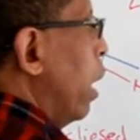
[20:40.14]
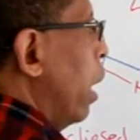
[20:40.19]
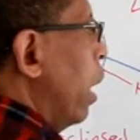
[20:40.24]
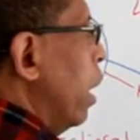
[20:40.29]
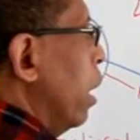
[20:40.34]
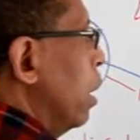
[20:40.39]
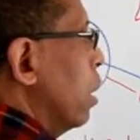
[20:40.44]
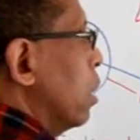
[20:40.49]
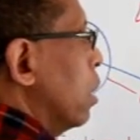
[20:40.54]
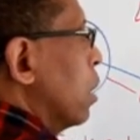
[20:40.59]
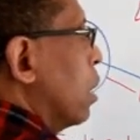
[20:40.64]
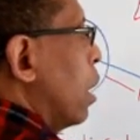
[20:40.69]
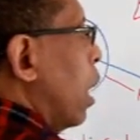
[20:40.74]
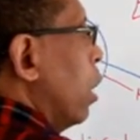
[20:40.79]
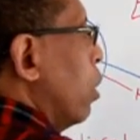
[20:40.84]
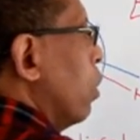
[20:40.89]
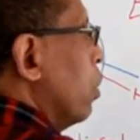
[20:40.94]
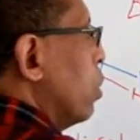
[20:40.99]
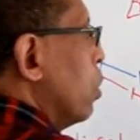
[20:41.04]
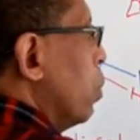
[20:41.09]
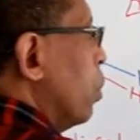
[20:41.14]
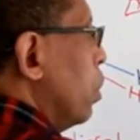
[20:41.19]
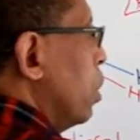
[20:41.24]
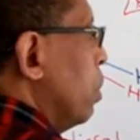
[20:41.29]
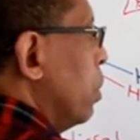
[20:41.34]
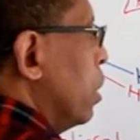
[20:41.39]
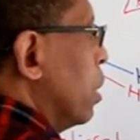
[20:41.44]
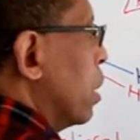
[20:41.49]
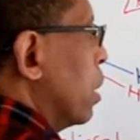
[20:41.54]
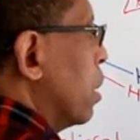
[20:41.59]
and this hydrogen
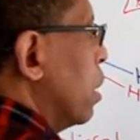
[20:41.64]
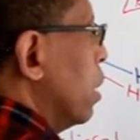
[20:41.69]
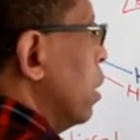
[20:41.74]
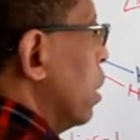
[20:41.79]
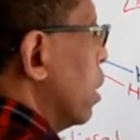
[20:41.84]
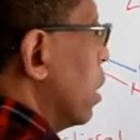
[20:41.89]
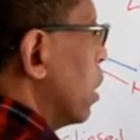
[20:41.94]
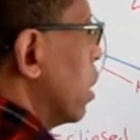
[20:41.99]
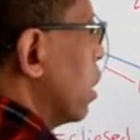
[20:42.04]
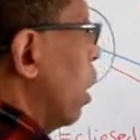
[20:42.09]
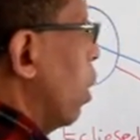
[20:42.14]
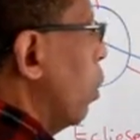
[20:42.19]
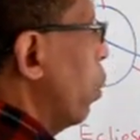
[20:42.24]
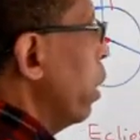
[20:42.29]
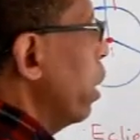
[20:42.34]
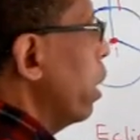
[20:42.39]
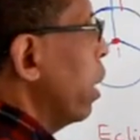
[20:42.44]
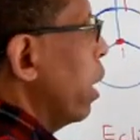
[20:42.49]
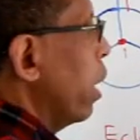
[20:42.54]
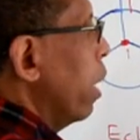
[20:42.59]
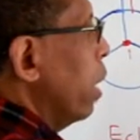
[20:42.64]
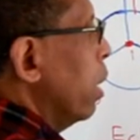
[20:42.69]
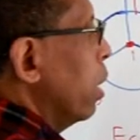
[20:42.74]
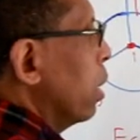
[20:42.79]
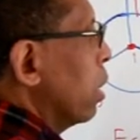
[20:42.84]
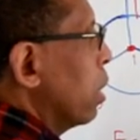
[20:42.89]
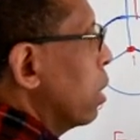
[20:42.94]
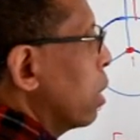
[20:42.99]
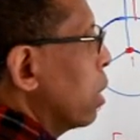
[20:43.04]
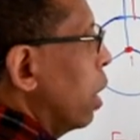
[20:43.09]
would be 60 degrees away,
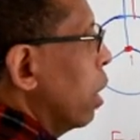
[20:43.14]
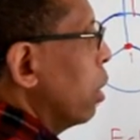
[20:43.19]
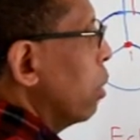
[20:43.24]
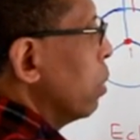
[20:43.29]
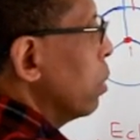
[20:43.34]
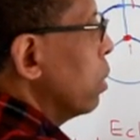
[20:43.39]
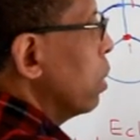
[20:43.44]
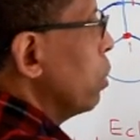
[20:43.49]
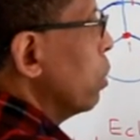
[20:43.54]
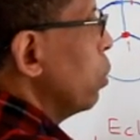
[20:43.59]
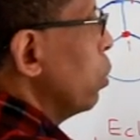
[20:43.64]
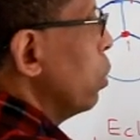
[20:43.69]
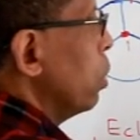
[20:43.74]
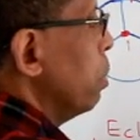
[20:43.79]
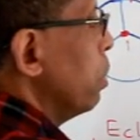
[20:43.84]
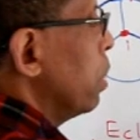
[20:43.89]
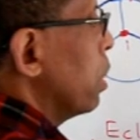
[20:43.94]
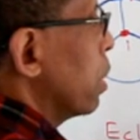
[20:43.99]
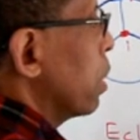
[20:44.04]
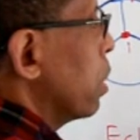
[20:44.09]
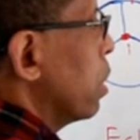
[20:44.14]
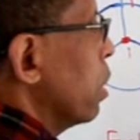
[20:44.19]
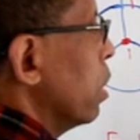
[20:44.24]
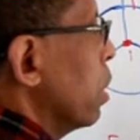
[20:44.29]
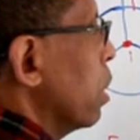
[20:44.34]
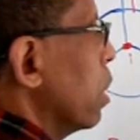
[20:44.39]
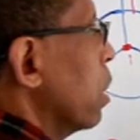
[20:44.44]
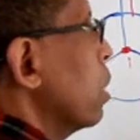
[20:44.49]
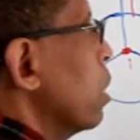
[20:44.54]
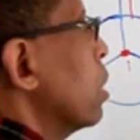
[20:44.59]
and this hydrogen would be 60
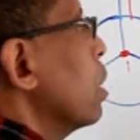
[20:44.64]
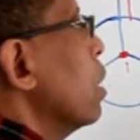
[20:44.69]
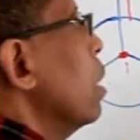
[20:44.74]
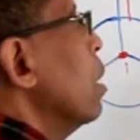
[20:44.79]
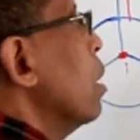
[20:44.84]
degrees.